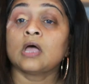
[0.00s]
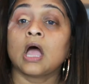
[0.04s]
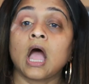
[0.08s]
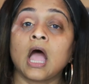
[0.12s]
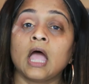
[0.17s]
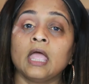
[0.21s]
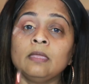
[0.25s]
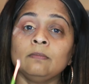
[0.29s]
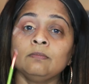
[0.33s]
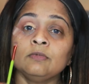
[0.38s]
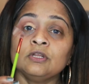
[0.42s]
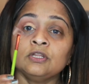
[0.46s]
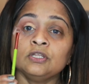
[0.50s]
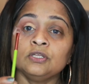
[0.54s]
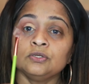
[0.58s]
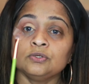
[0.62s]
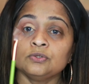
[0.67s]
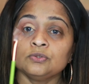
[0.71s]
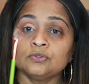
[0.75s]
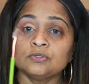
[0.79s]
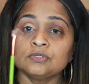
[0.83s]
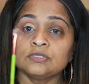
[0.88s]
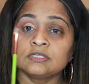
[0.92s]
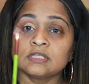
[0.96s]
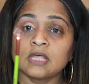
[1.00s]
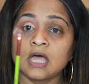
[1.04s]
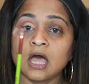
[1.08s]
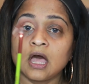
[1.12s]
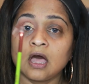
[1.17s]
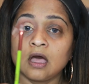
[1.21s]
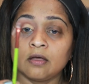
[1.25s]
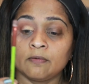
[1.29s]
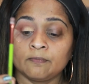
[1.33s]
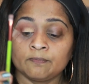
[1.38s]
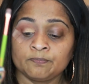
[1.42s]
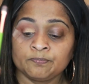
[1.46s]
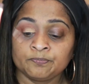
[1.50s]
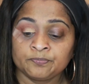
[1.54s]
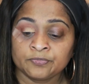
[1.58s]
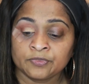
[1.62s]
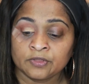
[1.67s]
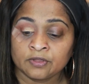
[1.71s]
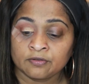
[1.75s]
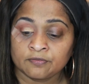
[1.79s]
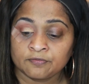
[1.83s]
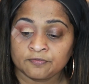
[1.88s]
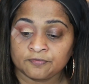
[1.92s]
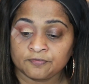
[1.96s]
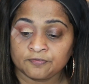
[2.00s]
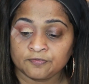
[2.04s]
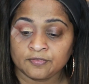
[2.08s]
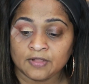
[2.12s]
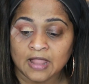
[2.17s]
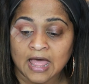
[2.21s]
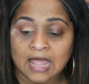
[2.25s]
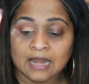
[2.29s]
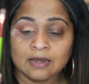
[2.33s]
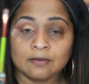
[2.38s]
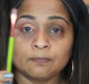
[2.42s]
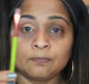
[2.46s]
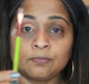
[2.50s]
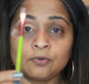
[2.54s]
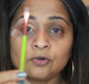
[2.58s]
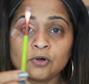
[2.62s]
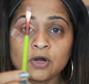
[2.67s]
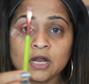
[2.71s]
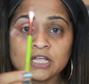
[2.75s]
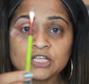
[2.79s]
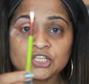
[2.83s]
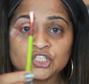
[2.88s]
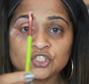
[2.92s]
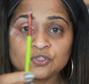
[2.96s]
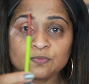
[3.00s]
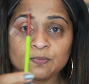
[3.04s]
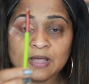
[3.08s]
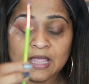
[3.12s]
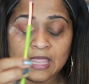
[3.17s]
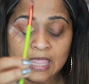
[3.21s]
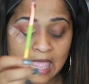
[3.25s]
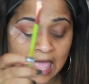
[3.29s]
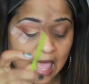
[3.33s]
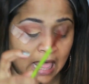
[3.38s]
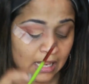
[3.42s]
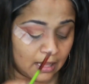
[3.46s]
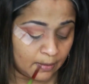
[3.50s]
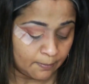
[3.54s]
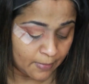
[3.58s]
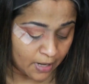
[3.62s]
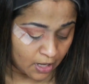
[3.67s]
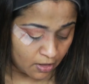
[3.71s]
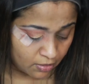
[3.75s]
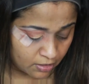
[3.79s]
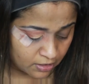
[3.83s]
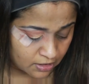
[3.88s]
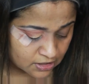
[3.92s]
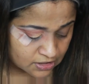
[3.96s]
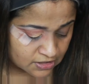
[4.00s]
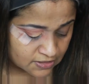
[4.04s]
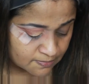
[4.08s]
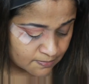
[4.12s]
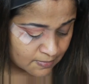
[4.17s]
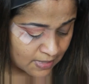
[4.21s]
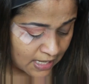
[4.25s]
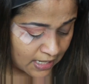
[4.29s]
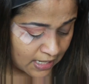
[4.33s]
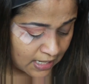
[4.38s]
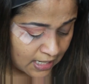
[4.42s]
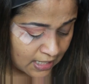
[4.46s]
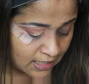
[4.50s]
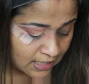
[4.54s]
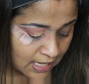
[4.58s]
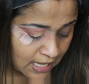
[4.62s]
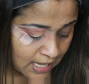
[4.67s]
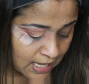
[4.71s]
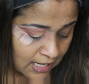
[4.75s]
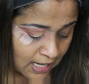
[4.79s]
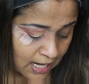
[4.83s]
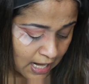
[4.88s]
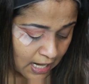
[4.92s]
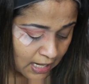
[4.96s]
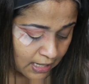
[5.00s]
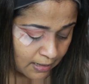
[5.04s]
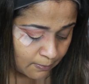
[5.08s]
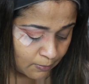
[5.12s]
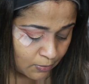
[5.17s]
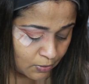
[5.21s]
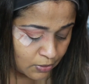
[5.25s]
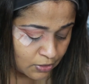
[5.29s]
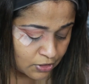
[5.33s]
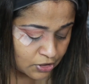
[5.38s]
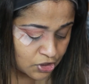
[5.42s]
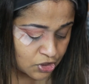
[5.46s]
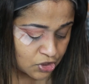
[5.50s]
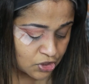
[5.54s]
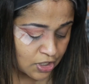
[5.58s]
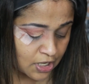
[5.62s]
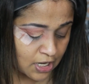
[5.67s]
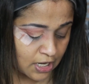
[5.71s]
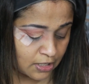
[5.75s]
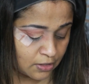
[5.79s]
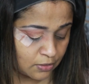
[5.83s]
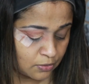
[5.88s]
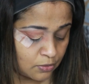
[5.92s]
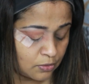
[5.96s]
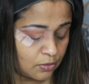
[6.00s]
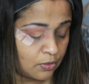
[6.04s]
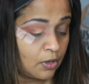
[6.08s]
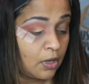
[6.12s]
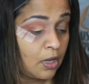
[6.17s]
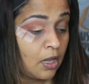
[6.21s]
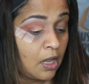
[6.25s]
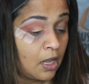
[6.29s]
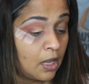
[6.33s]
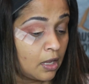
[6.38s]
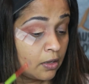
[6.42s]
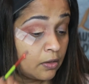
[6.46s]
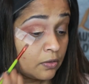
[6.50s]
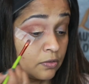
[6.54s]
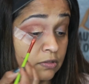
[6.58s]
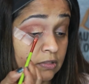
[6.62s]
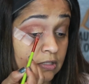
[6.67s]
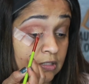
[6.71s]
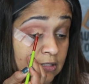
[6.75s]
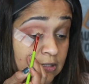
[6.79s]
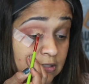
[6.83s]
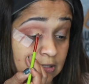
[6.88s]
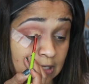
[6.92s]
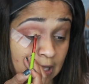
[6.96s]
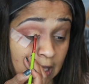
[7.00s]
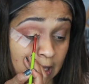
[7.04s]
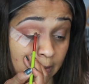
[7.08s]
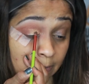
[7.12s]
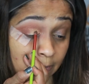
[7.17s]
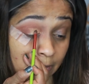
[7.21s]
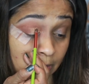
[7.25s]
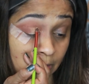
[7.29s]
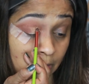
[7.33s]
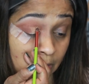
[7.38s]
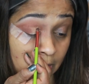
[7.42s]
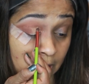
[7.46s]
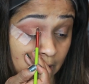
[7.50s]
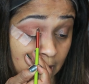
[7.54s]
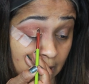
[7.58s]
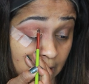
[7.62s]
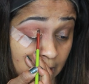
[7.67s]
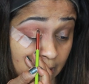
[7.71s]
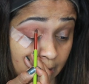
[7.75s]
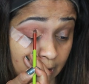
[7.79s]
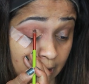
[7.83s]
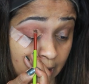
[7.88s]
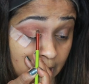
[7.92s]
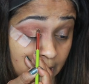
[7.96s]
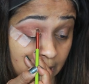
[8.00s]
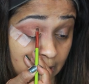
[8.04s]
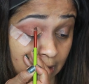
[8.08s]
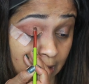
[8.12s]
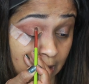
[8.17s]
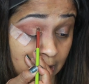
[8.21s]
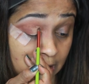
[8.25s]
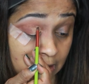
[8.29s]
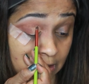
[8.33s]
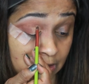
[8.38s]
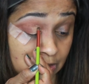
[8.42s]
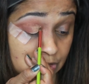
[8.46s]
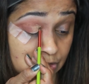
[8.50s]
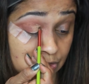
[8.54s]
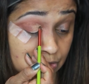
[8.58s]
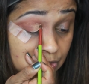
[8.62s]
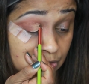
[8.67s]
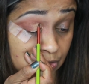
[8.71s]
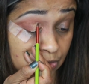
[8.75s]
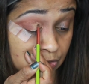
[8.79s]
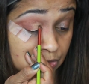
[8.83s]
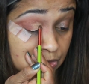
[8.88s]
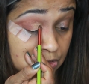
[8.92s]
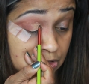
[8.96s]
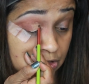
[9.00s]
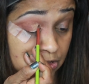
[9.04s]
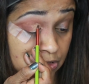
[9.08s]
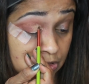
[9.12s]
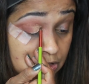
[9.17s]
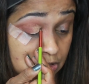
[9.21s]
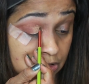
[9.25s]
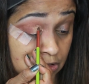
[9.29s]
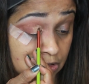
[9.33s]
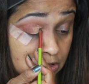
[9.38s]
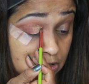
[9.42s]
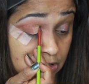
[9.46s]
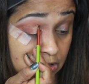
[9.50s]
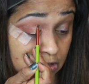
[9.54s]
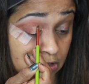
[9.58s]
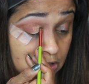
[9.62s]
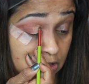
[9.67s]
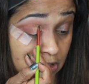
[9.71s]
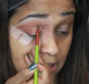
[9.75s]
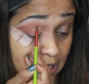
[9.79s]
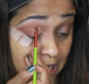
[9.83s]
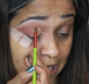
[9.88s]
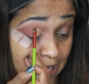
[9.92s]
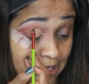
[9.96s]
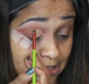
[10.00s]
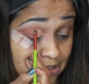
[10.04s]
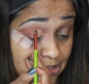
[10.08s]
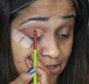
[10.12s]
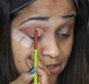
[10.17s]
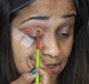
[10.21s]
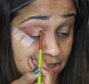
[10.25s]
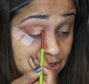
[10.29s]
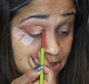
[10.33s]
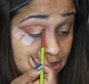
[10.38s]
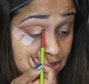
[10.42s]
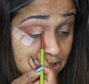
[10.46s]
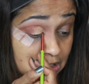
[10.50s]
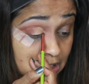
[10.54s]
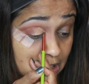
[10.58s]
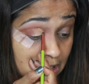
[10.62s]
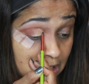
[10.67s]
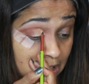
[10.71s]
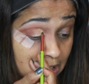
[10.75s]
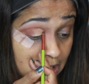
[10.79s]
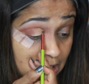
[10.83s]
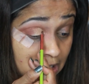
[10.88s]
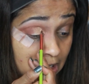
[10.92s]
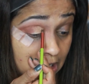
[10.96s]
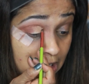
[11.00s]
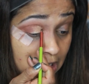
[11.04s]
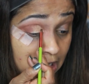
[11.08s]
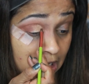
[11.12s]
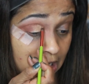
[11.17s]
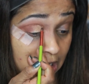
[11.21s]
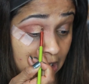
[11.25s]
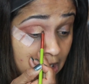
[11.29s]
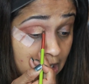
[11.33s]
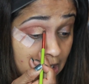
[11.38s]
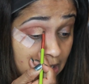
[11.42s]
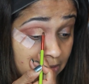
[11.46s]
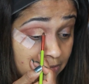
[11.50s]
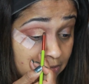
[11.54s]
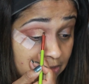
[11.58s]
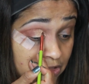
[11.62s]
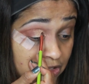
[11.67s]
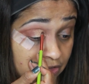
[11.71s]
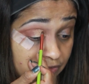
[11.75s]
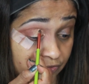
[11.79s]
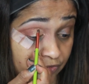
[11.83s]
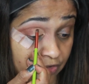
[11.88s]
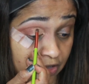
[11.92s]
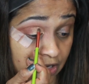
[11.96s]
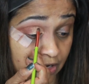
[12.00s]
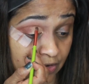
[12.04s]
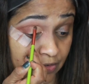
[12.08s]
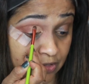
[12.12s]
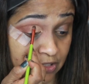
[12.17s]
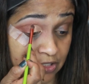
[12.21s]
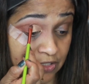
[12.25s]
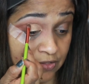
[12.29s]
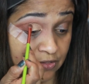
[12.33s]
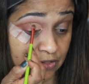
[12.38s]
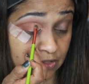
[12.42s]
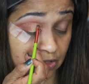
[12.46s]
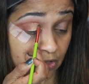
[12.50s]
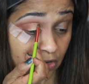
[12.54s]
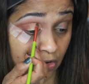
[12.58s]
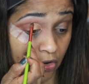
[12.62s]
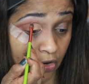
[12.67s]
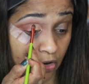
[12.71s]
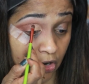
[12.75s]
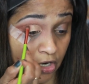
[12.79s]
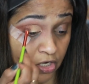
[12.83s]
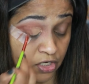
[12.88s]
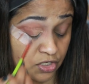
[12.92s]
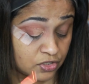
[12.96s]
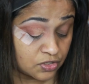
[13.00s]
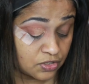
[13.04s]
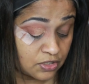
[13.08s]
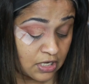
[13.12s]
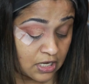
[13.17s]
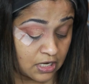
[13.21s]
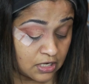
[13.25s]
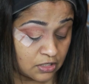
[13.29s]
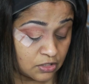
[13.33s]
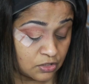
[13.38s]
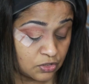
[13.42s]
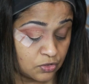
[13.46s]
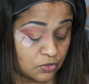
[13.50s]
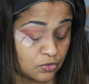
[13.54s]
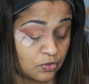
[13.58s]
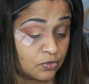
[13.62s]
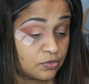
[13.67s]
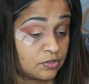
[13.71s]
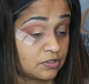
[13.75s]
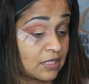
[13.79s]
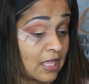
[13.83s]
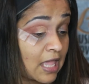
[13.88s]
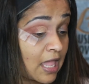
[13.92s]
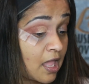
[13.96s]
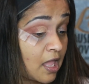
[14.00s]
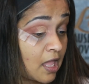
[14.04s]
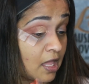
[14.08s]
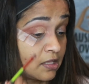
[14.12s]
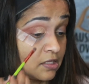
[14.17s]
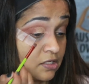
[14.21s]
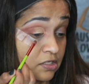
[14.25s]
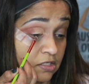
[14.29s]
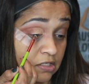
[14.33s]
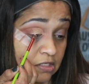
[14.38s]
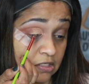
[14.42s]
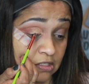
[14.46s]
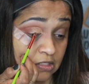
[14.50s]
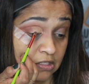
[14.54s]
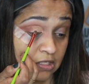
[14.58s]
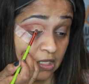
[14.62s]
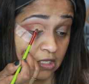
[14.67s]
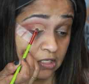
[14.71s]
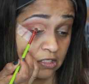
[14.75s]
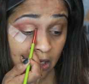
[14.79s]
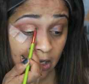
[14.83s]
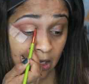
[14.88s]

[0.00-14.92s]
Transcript: I'm going to use Flat Brush by Alamara Cosmetic, and I'm going to try to use the same gold color and get into those edges. With your finger it's hard to get into those edges.